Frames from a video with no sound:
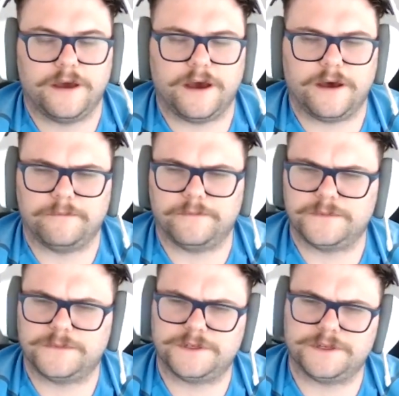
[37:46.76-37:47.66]
um,
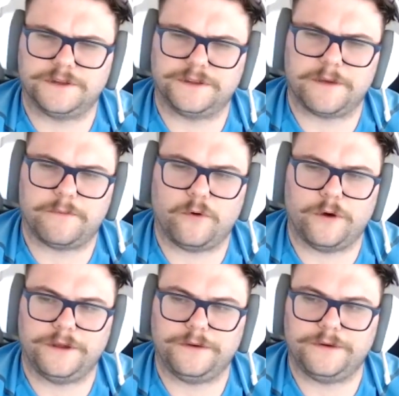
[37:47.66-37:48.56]
still at that
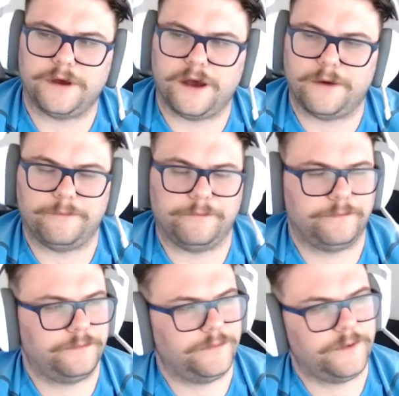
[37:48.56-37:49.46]
point. Um,
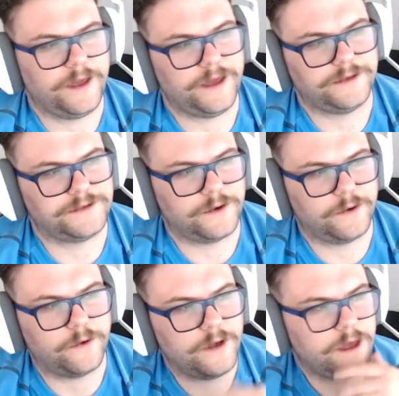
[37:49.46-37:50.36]
and
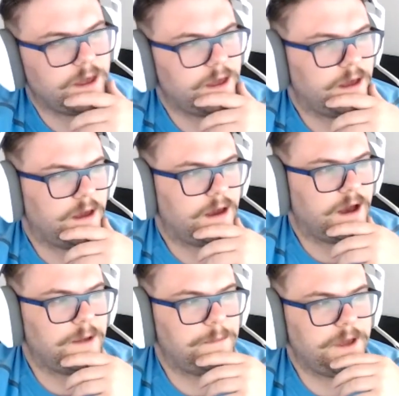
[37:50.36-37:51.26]
so
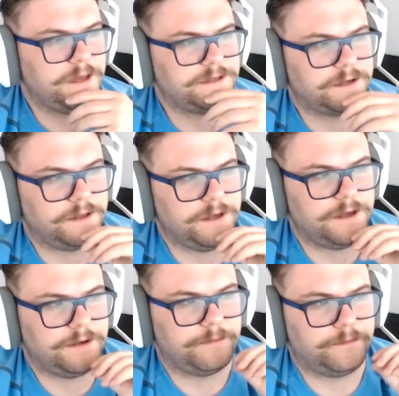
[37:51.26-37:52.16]
I
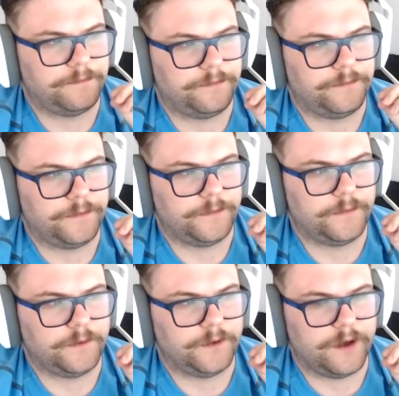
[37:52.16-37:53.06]
basically
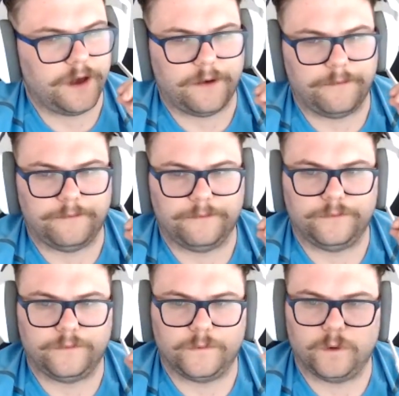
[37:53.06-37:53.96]
um,
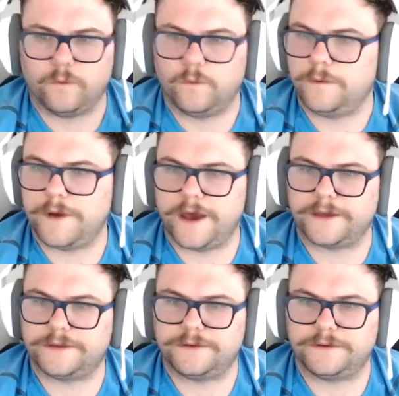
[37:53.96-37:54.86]
went
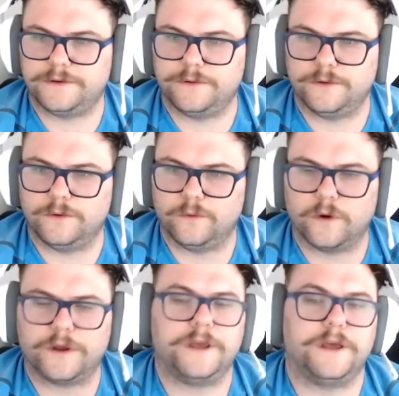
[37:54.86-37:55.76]
back to
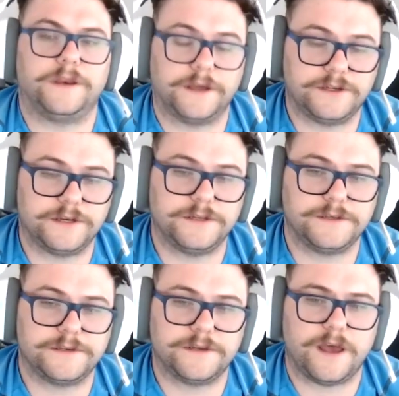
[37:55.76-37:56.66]
working in
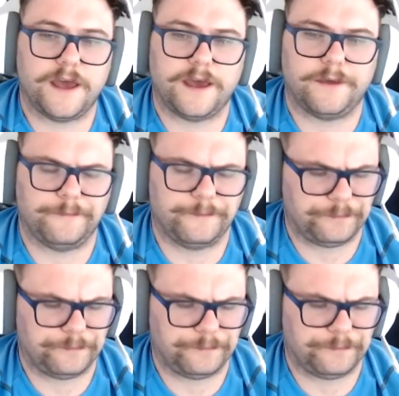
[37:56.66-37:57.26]
kitchens and